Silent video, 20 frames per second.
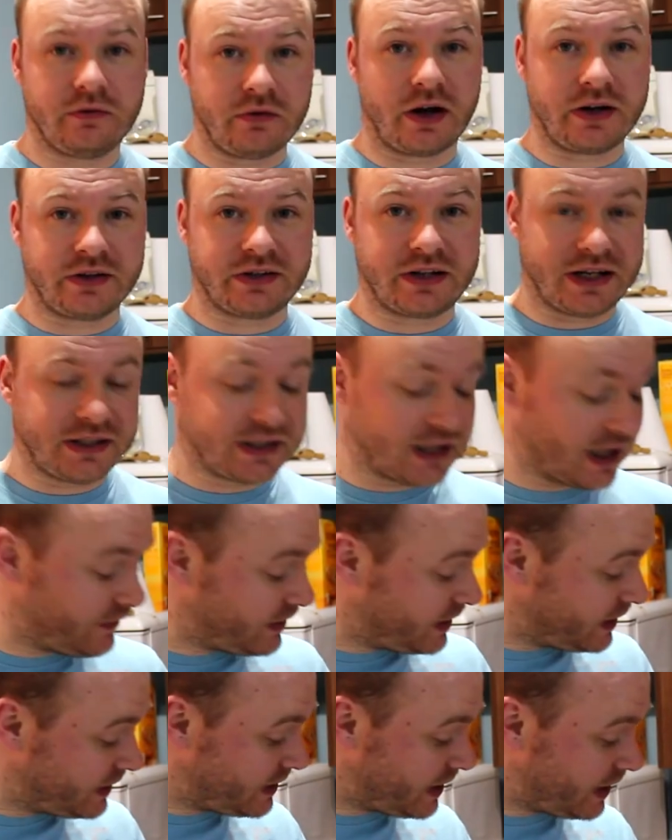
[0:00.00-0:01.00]
Right, so let's give
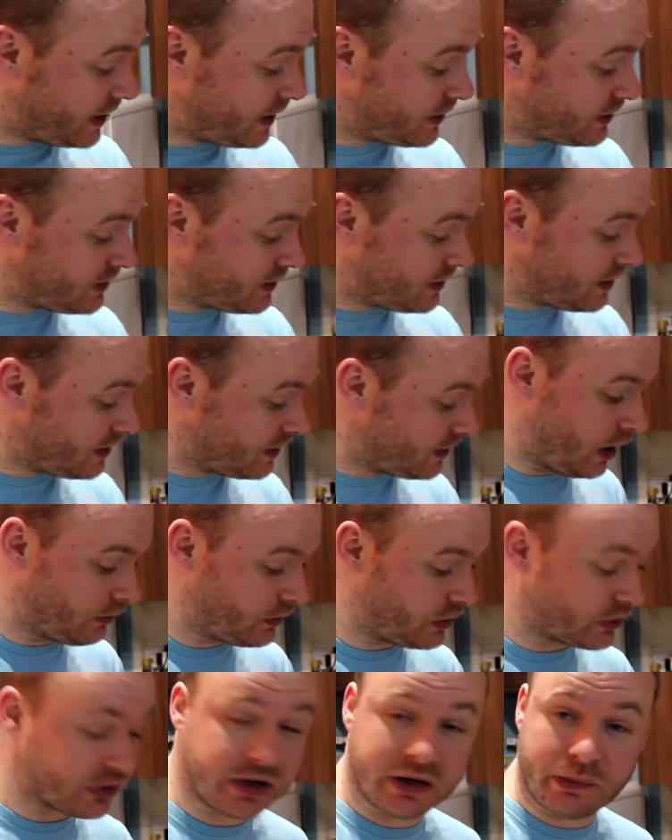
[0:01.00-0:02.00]
it a taste. I'm
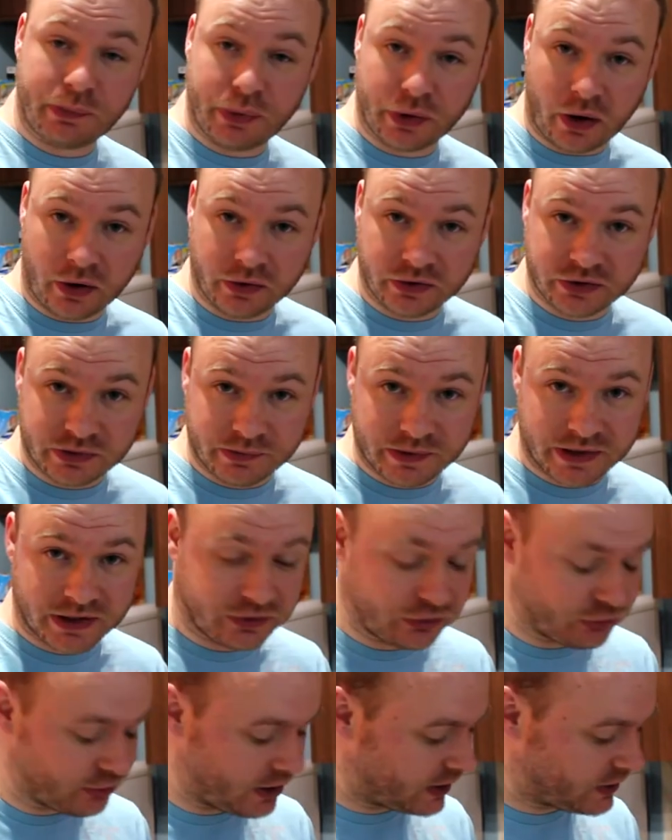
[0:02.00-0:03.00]
just going to put on some of
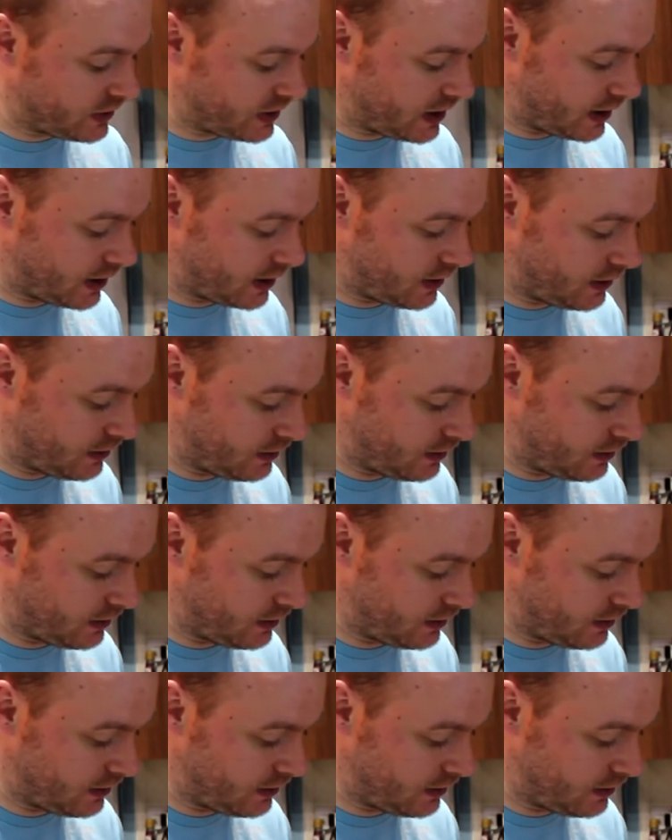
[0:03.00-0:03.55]
this dressing,